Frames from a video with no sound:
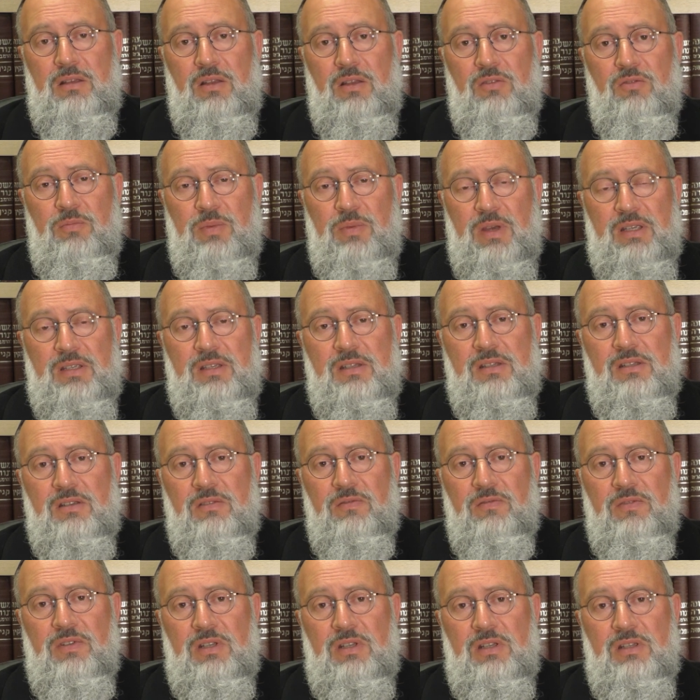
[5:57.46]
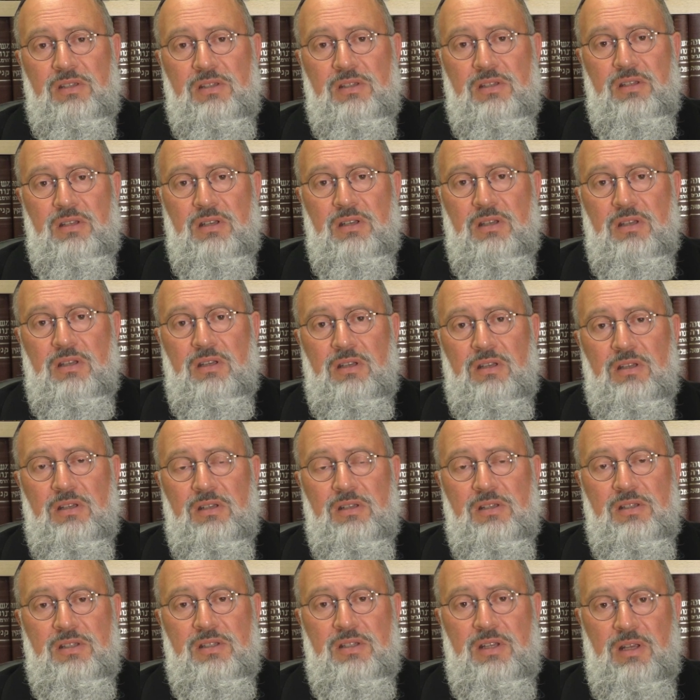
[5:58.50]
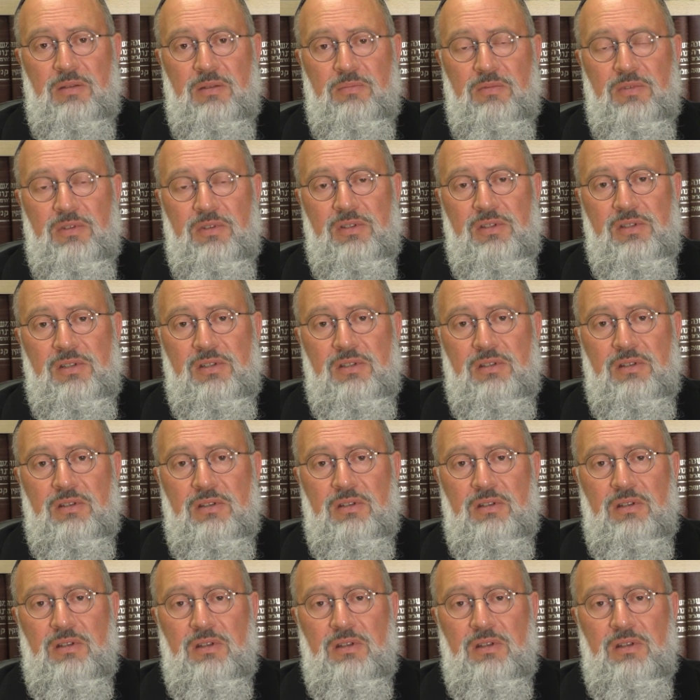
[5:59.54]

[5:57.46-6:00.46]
On the basis of these uh, statements,